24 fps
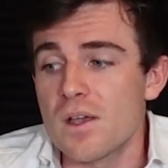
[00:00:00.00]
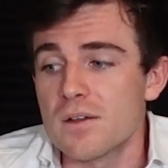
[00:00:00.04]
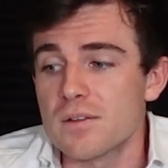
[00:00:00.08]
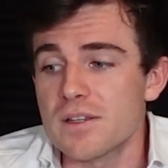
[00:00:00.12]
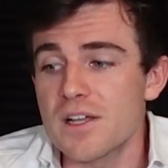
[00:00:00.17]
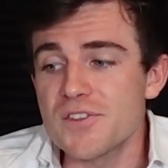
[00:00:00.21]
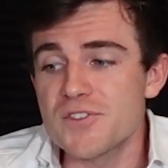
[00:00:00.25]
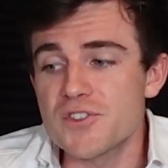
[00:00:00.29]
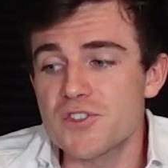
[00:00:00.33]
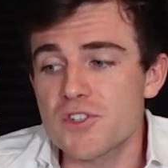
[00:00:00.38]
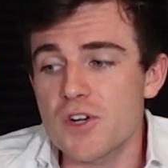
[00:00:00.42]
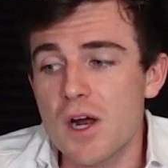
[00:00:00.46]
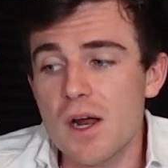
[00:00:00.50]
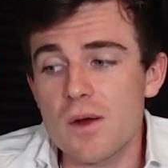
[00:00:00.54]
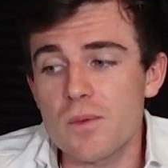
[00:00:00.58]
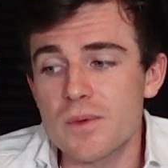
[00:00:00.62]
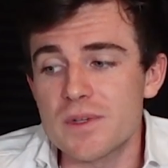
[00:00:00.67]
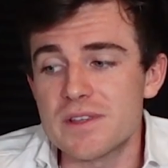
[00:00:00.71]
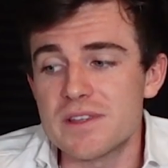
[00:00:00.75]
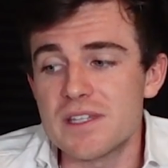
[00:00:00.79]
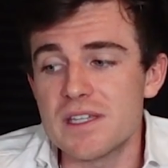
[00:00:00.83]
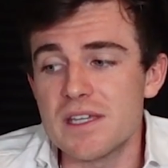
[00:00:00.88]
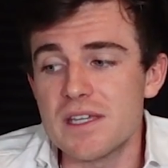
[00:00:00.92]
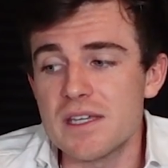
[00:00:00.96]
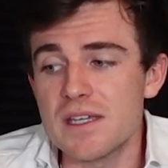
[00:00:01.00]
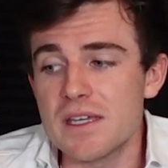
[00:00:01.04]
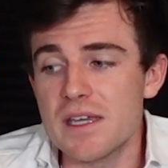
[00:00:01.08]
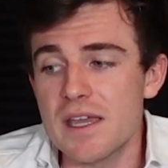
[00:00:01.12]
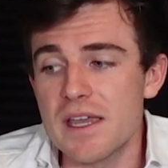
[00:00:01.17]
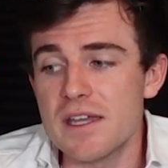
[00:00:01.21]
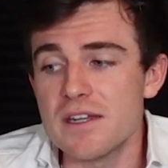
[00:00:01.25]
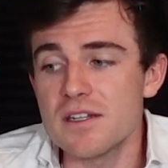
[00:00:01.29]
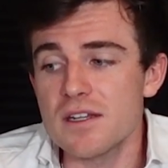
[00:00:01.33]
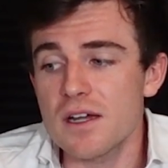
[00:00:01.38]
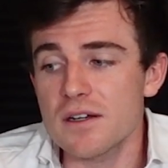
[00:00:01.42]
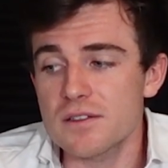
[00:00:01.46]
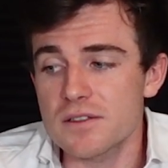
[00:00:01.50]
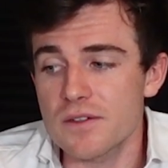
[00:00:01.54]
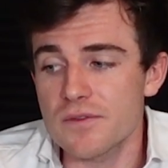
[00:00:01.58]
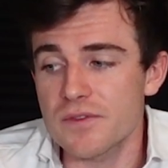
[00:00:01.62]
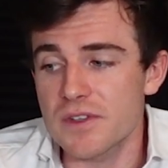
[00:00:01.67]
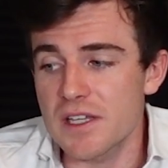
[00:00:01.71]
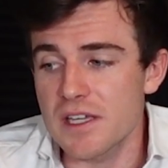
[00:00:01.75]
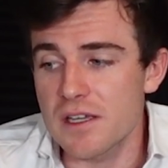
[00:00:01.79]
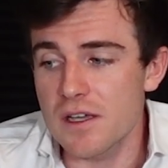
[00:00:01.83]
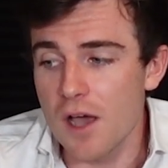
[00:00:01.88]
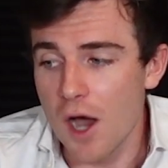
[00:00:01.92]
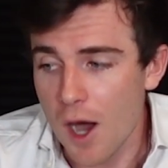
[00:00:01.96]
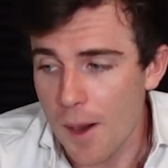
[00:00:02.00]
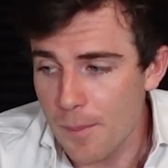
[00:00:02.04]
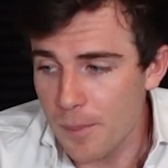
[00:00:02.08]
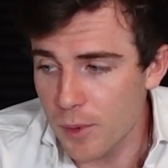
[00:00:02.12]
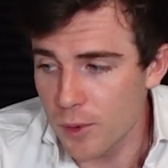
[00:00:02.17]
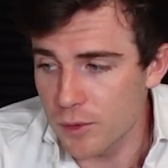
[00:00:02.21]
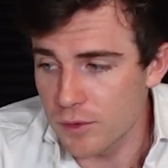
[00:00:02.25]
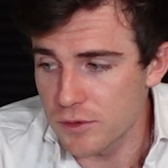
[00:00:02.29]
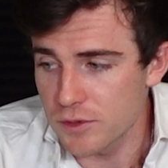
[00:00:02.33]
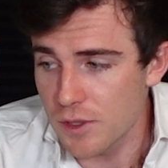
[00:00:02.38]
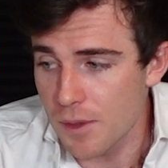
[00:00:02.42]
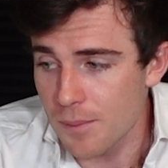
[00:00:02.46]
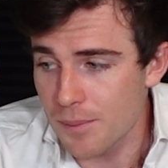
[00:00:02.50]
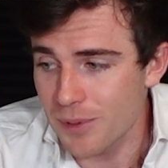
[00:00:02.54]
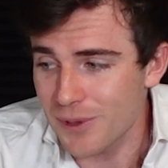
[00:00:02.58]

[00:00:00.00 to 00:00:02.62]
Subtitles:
Let's start with the inductively coupled